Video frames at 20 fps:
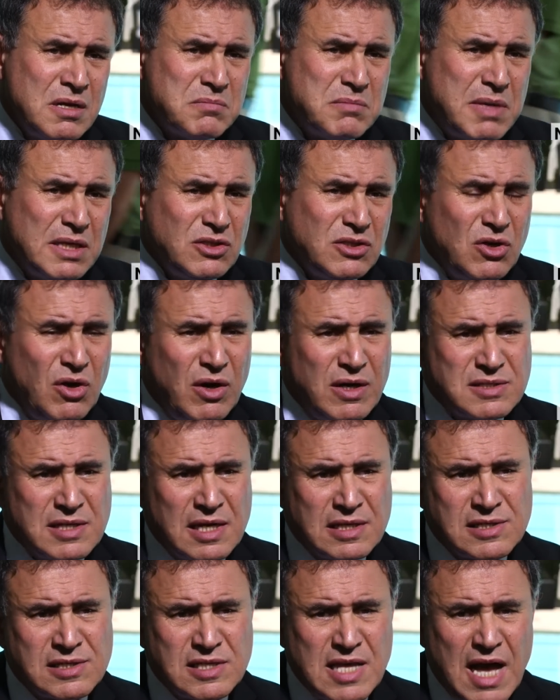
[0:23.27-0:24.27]
But, you know, as
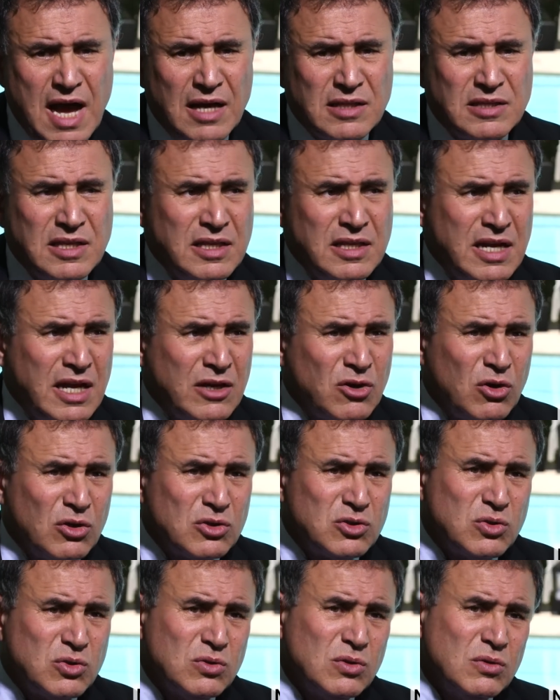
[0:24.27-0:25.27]
I study and I go
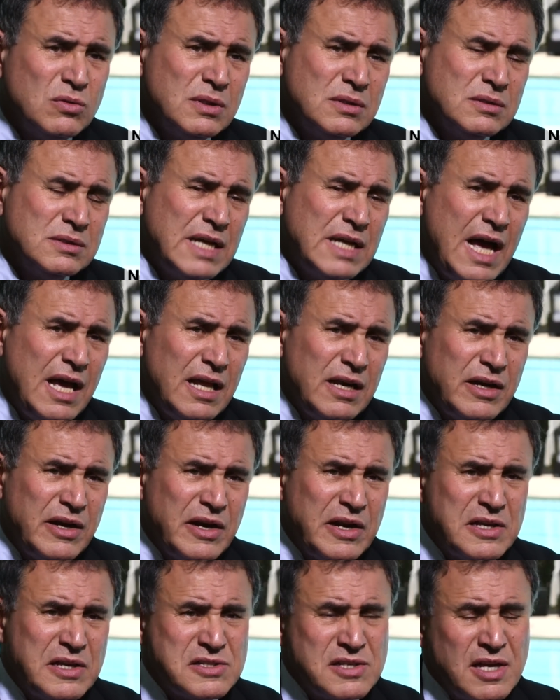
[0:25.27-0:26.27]
to
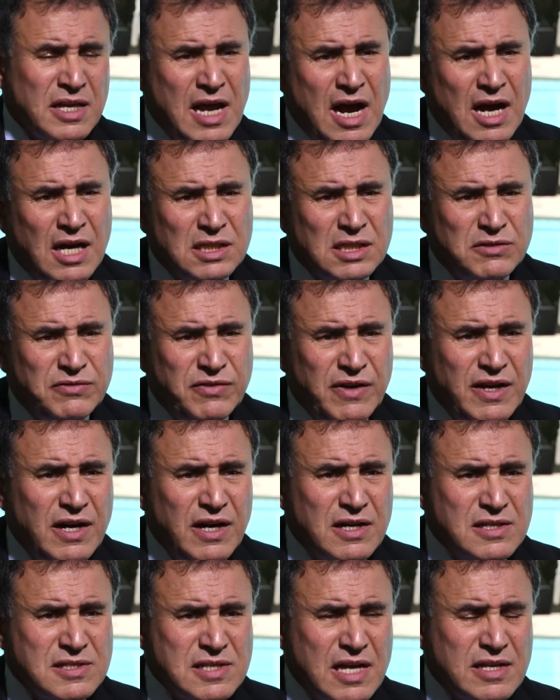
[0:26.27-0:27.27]
galleries and art
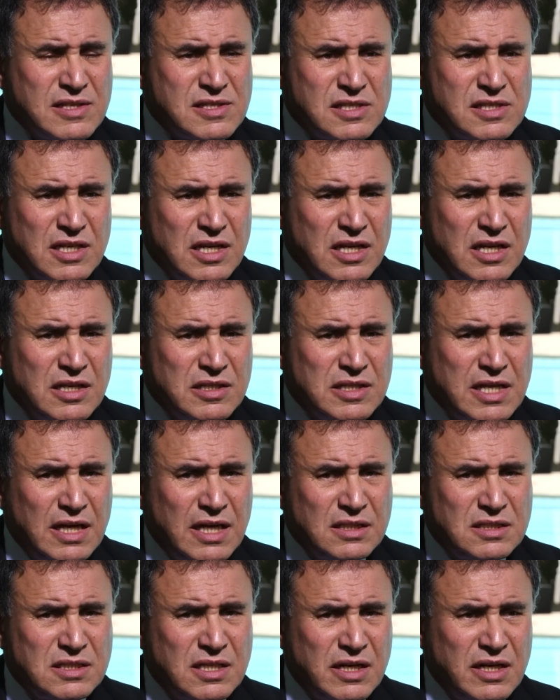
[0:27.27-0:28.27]
fairs, I see
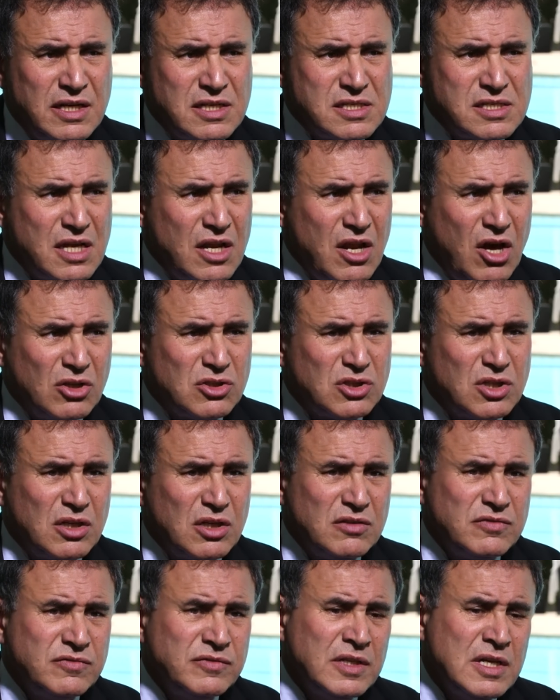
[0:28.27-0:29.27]
that there is a lot
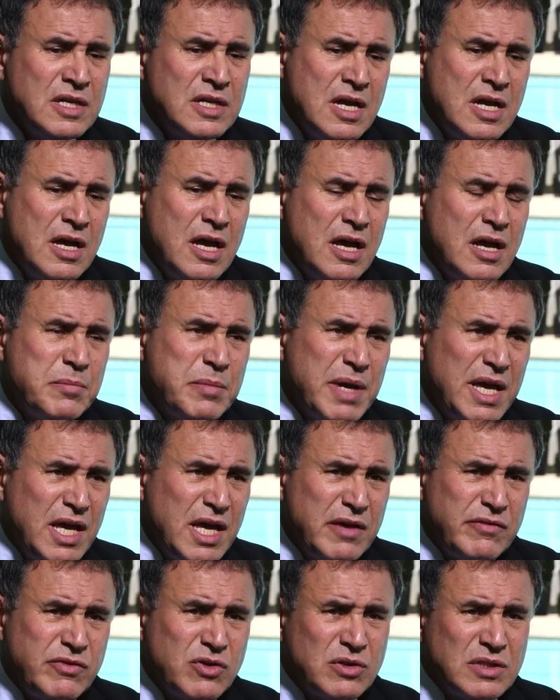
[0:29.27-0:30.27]
of uh,
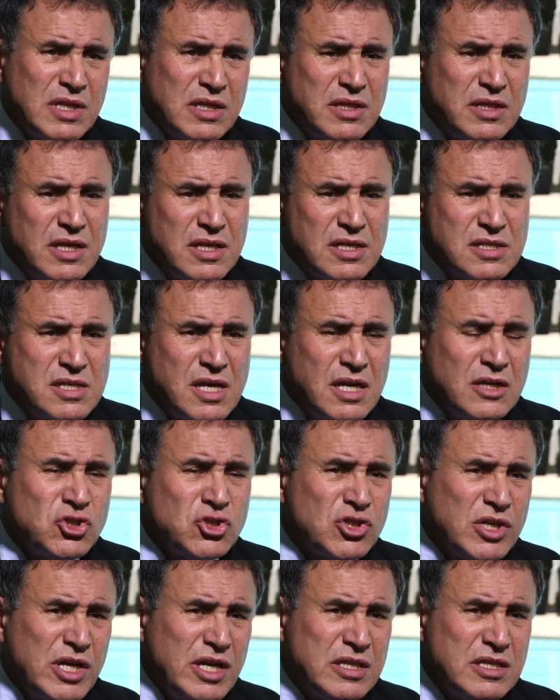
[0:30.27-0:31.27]
behavior that is uh,
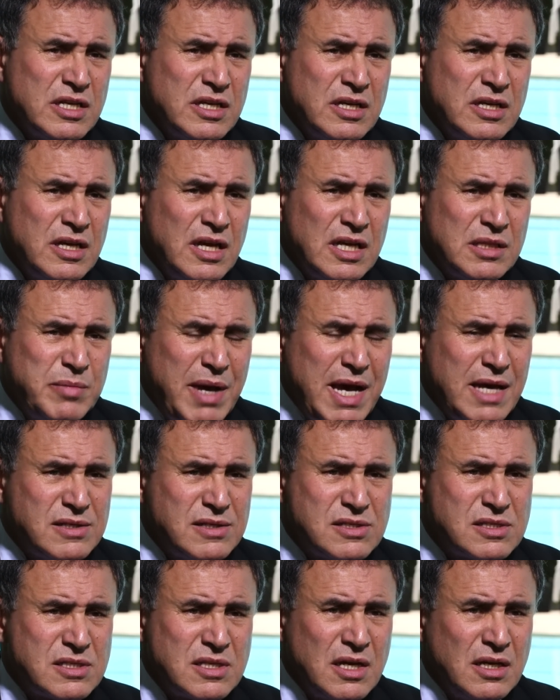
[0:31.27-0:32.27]
shady at
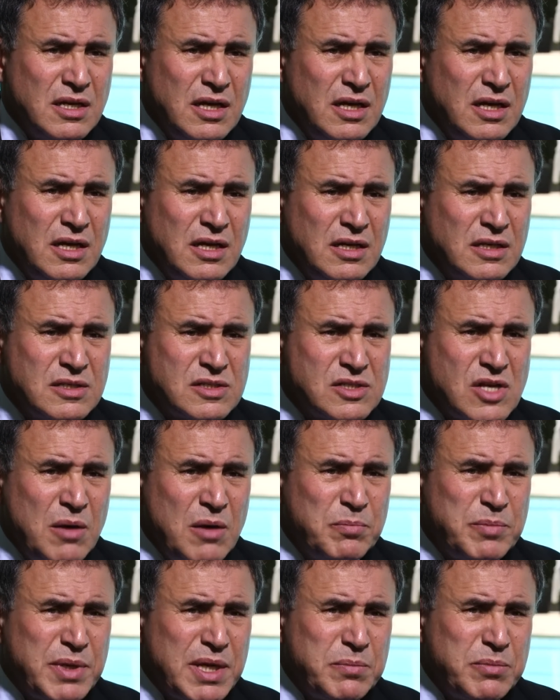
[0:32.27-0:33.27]
best. Uh,
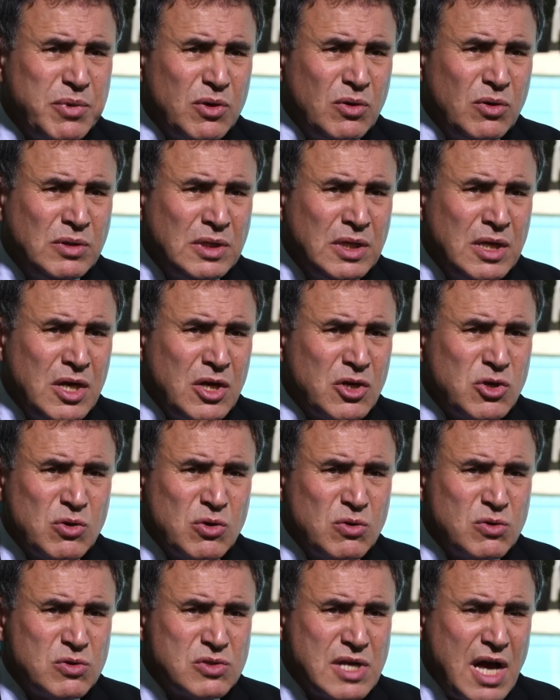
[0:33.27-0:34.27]
some people
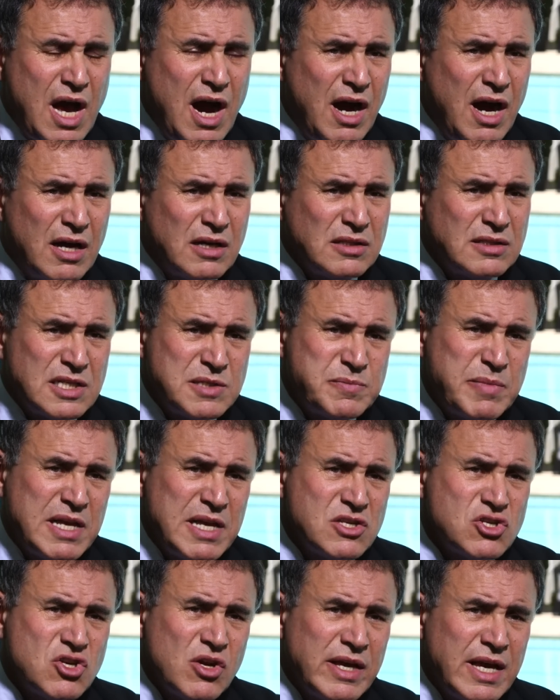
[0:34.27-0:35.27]
use art,
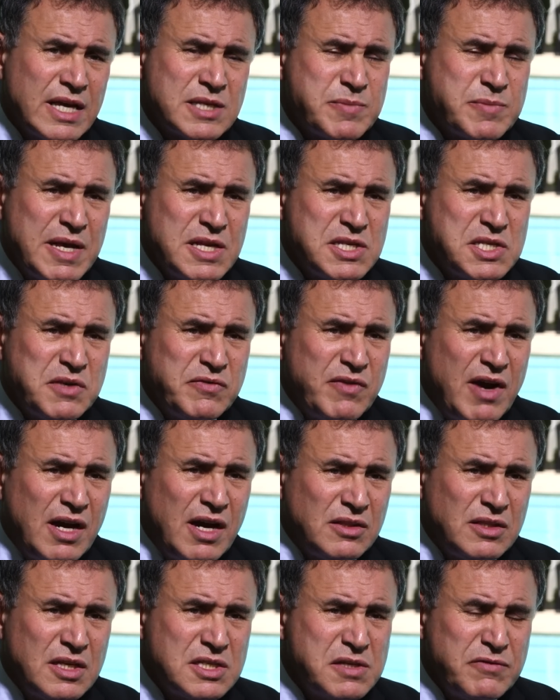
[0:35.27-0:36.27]
especially expensive
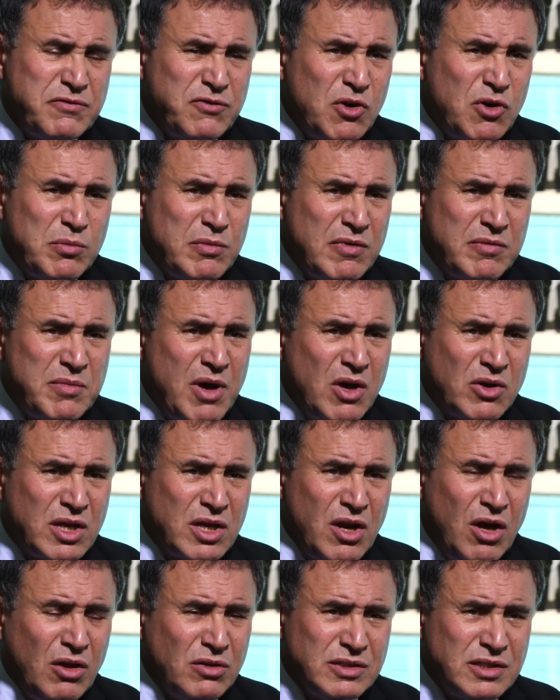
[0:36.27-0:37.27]
art, as a form of money
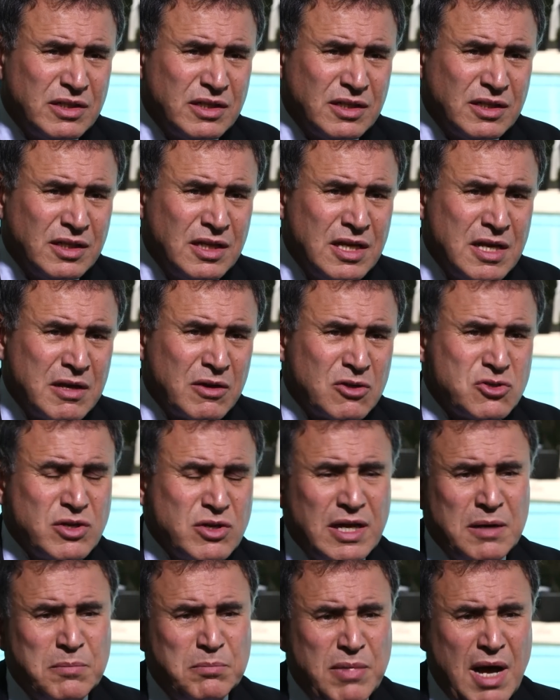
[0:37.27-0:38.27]
laundering. Because you
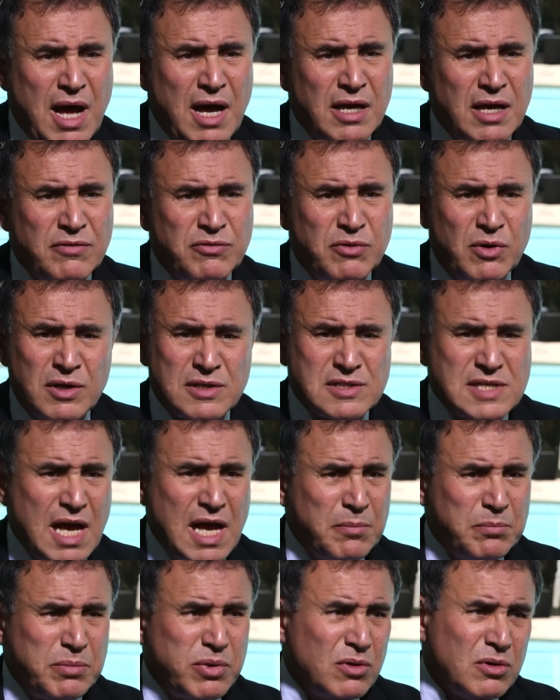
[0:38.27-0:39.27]
can buy, for
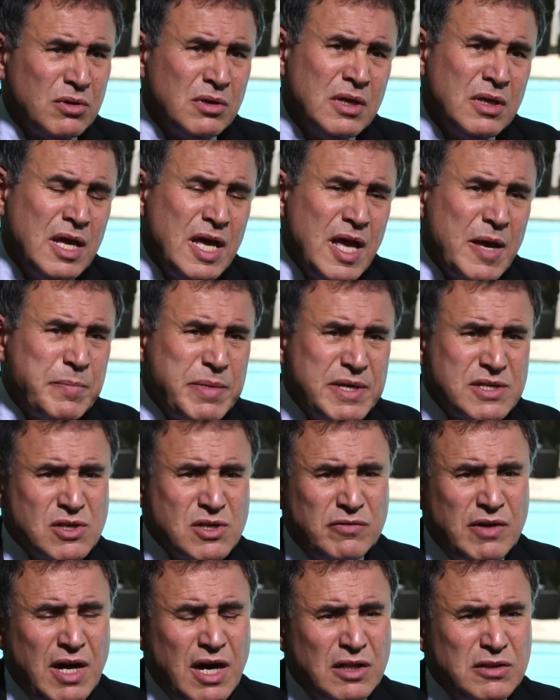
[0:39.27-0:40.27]
example, a piece
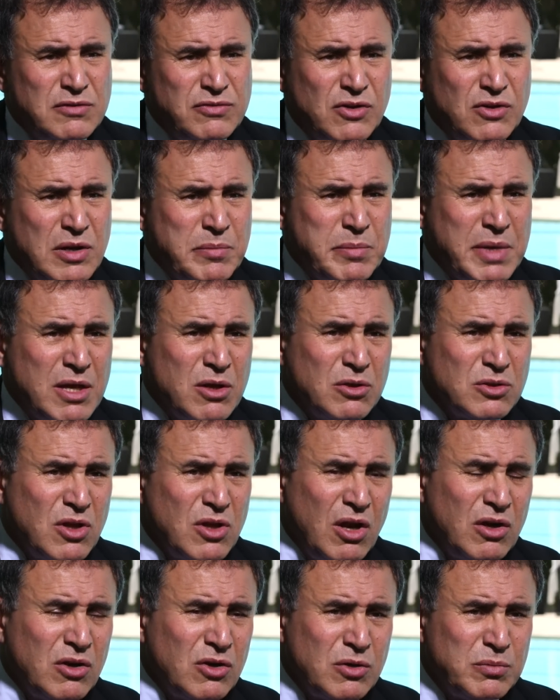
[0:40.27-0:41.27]
of art for a million
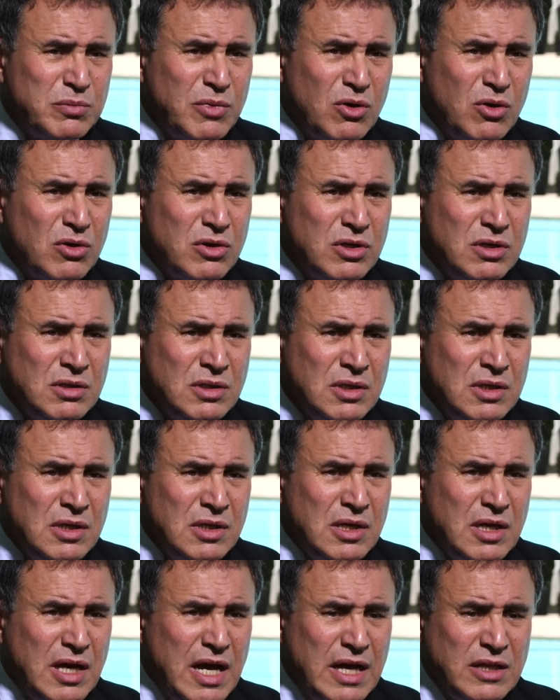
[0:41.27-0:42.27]
dollars or more,
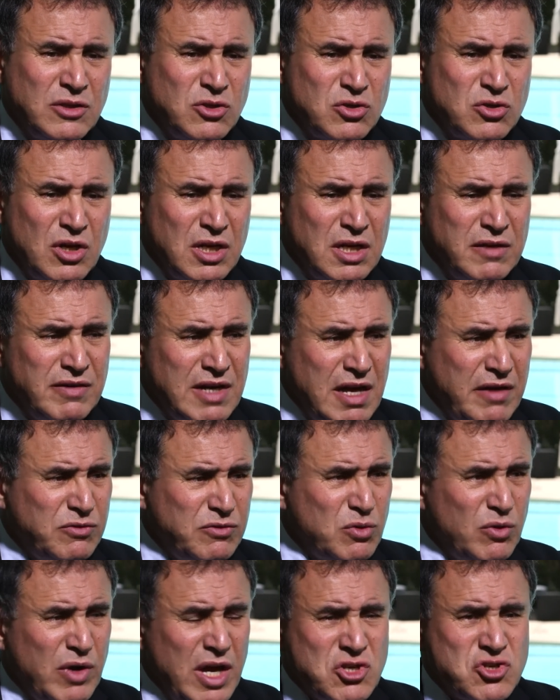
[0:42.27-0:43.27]
and you don't even have
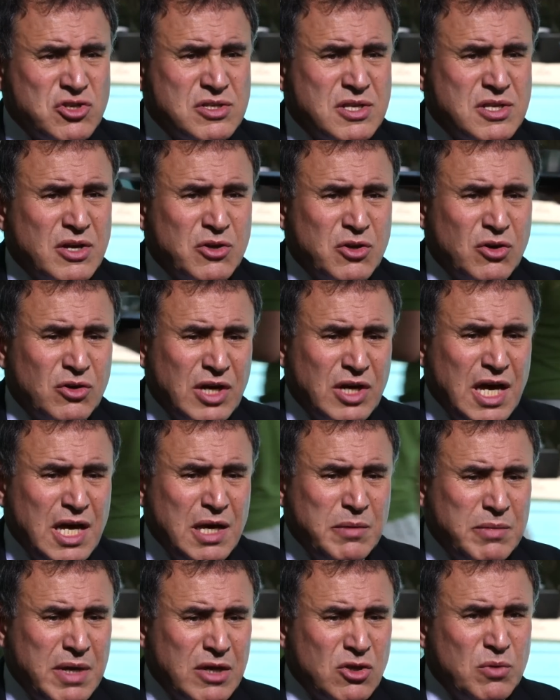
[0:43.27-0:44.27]
to register your
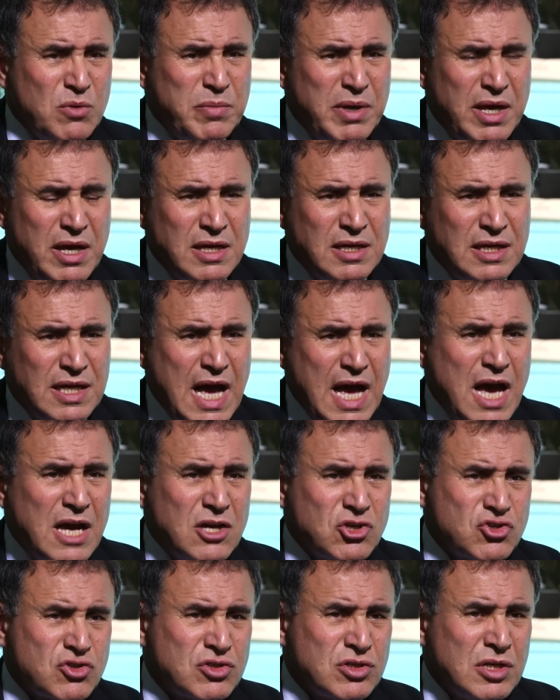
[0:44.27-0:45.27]
name, and you pay in cash.